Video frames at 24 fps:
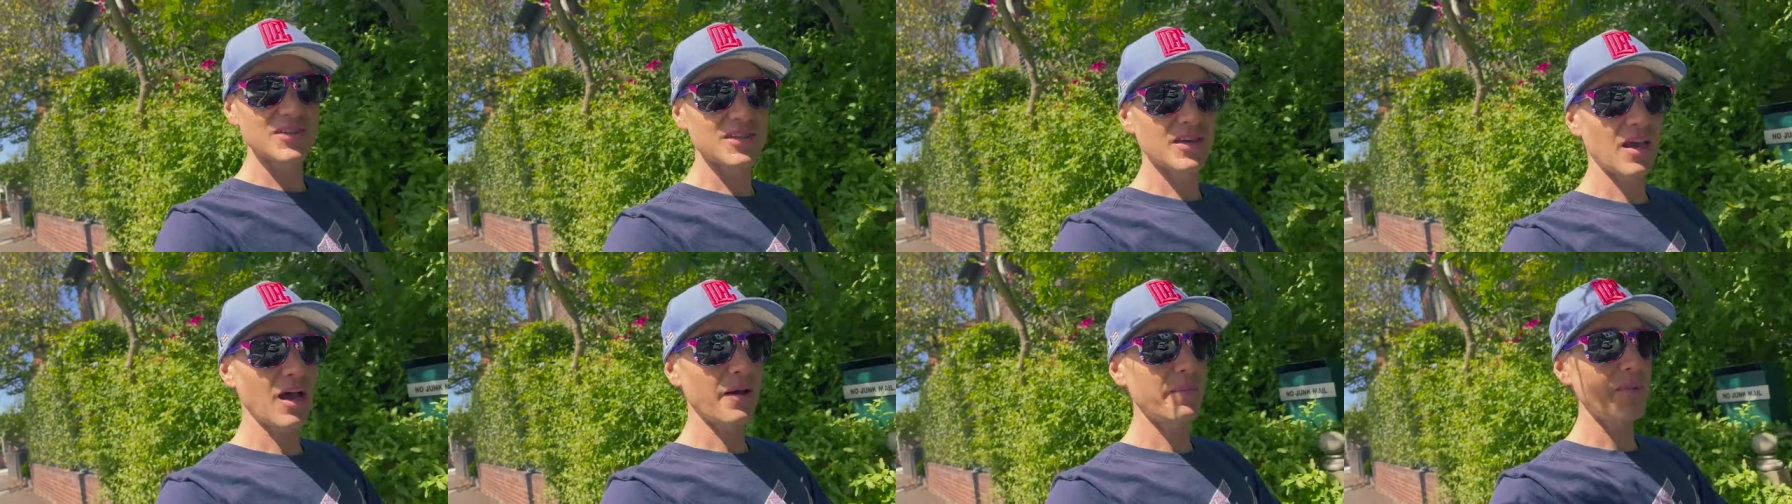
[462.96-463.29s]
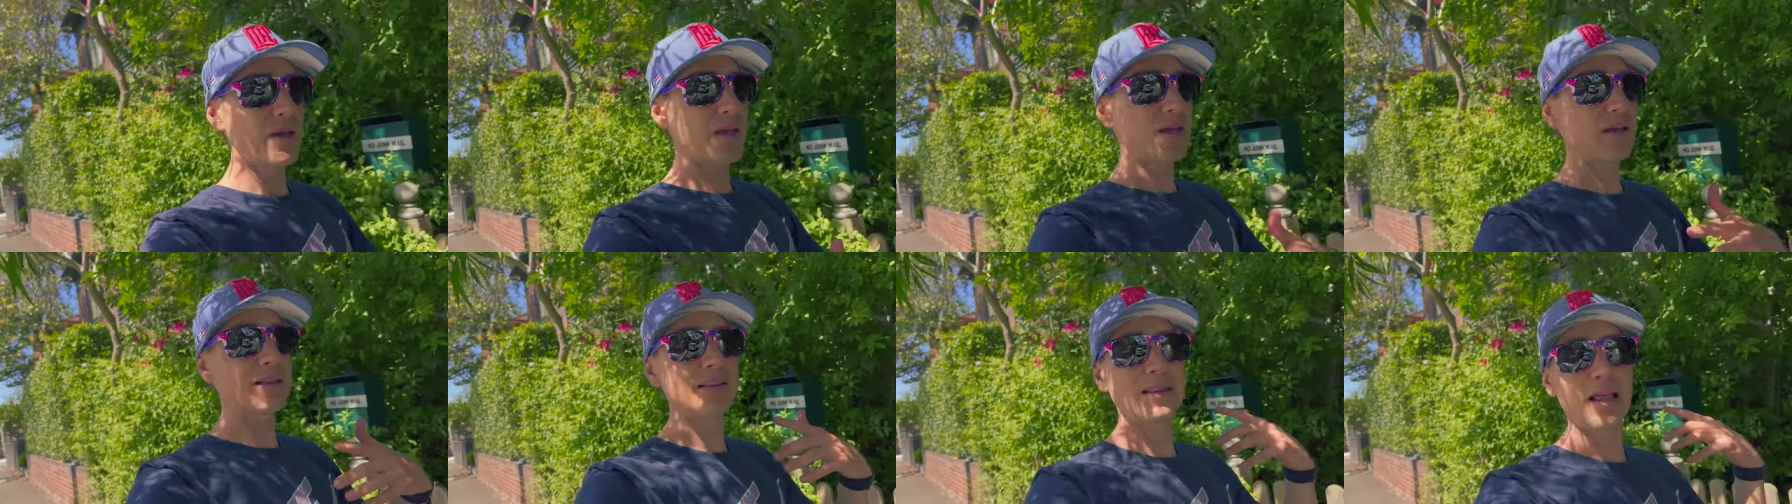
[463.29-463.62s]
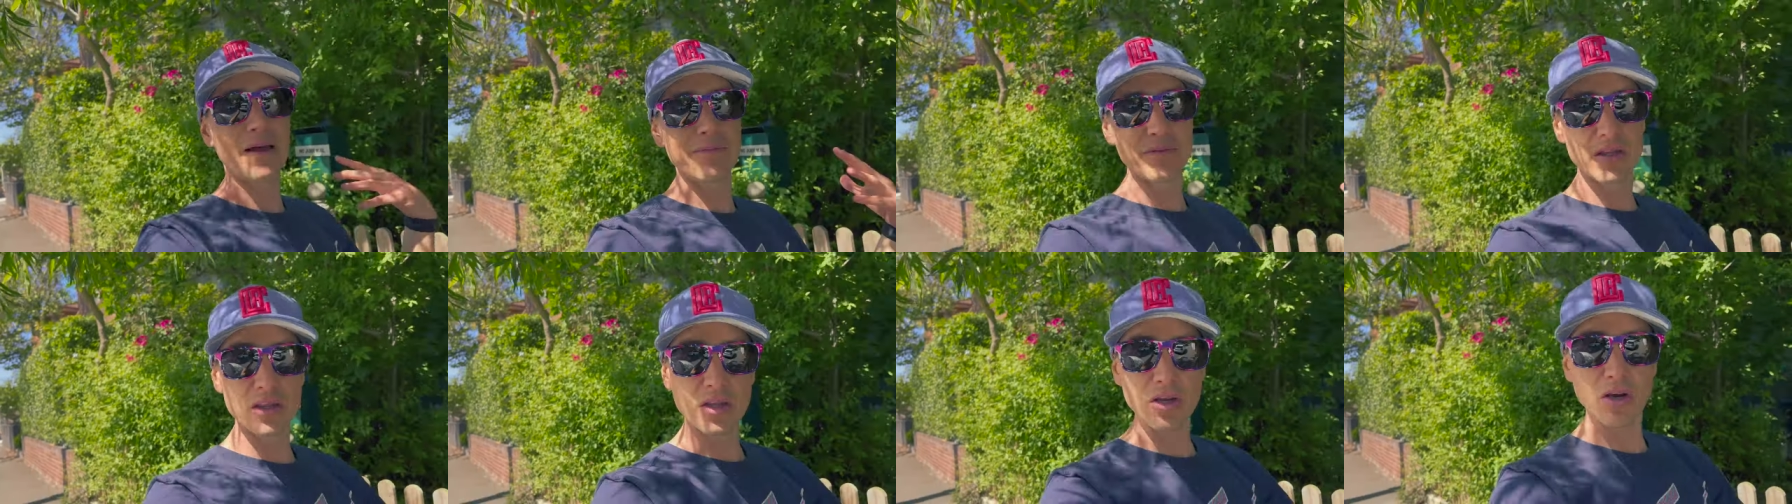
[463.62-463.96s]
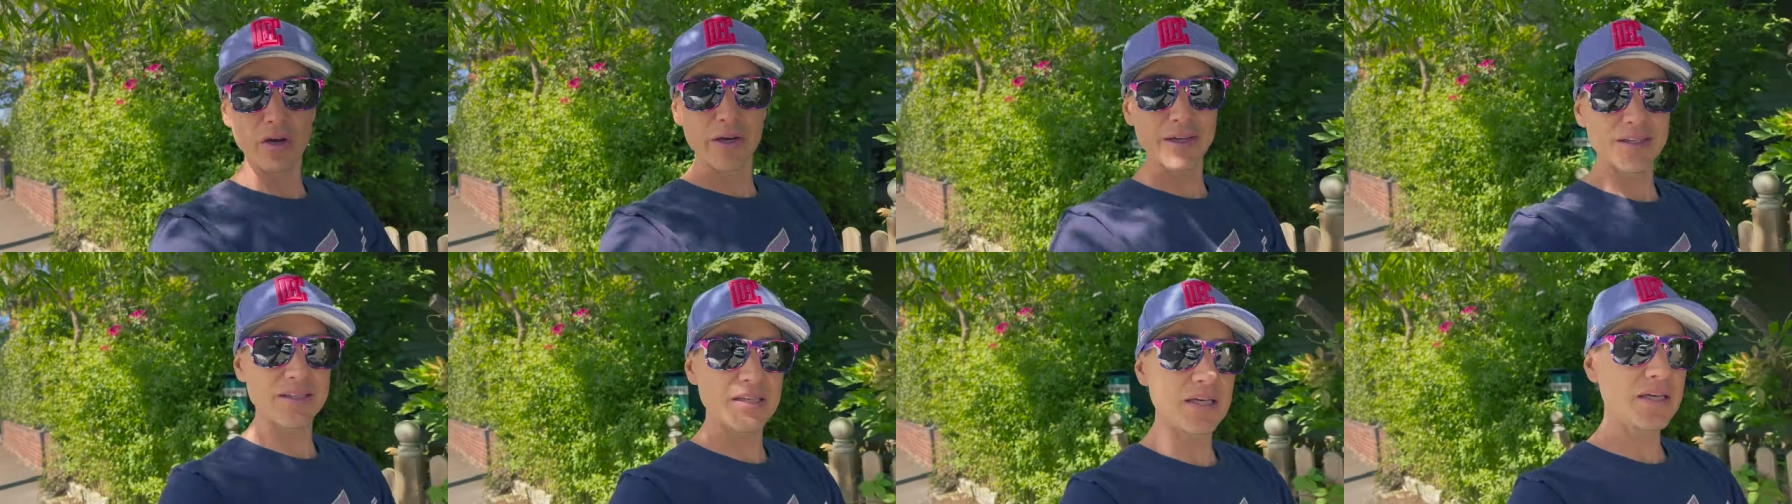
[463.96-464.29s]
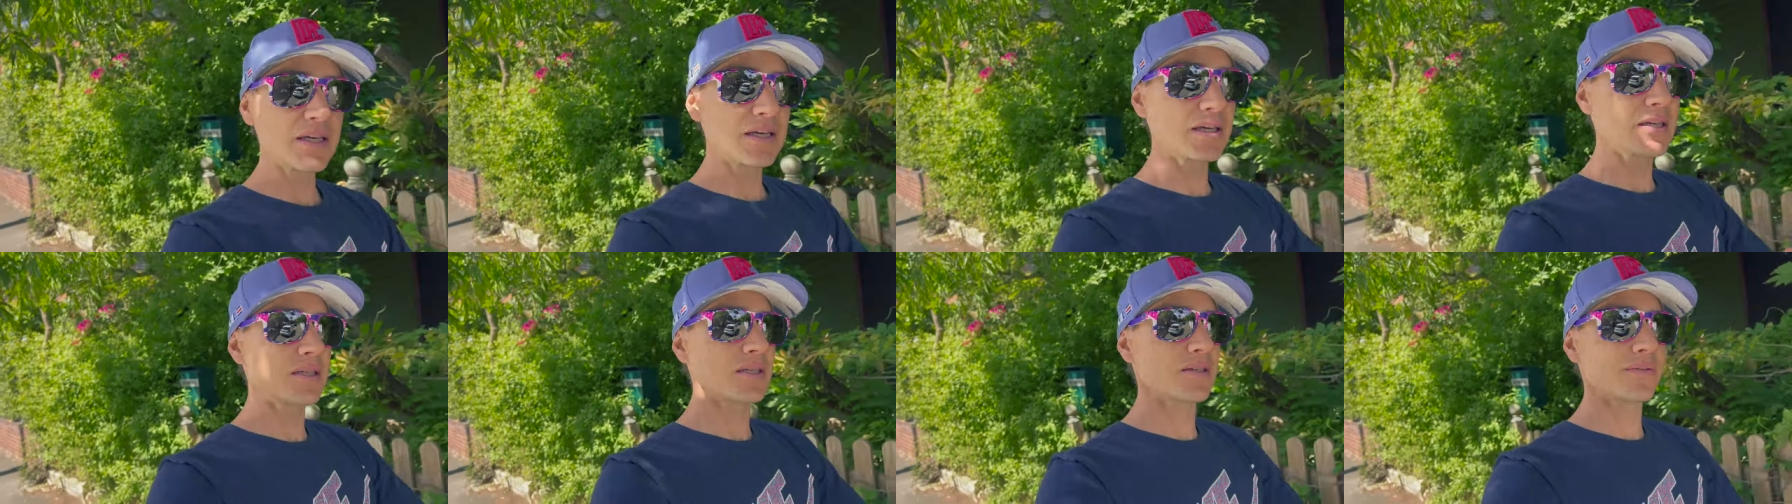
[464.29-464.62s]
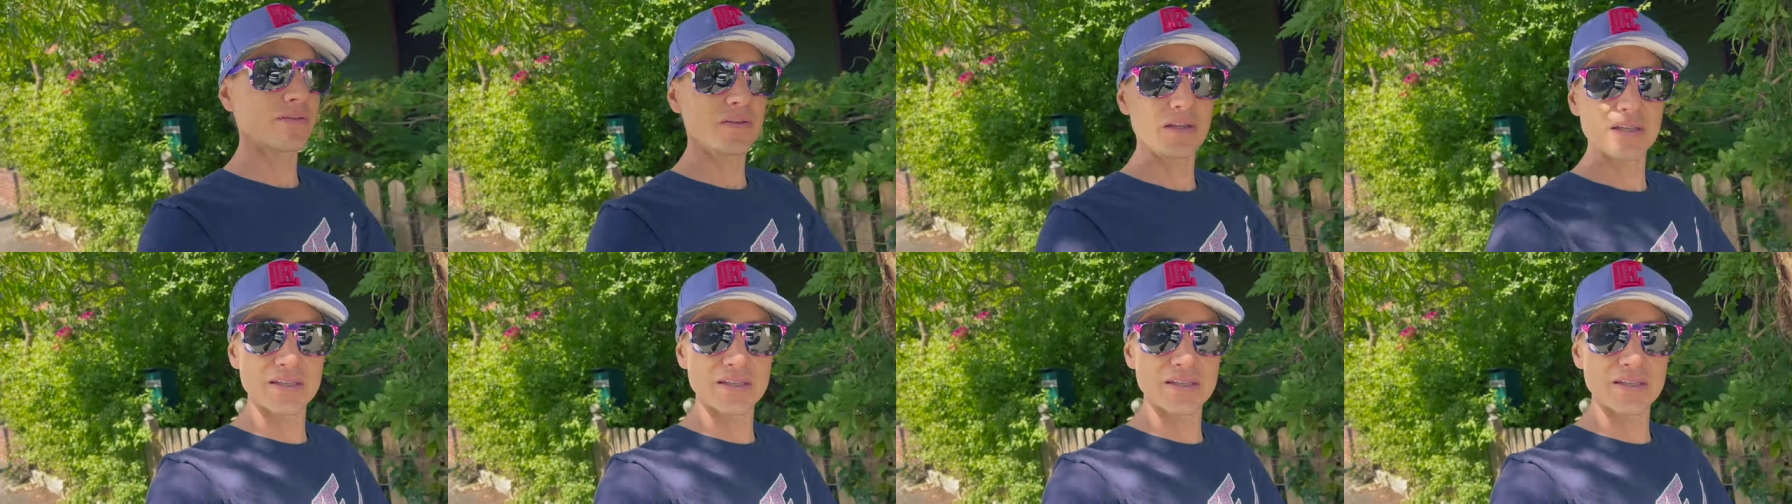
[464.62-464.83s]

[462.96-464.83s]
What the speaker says: coming. Loving the ideas for the